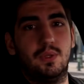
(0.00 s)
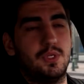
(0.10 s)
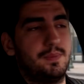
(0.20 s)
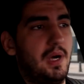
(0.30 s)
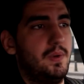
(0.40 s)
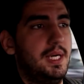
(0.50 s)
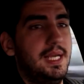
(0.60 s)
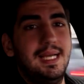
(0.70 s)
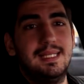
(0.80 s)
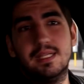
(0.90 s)
horsepower.
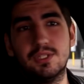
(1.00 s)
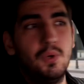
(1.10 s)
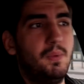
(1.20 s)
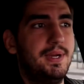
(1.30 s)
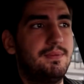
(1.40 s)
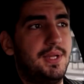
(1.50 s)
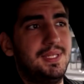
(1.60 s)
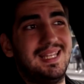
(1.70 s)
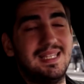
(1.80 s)
There's no way around it.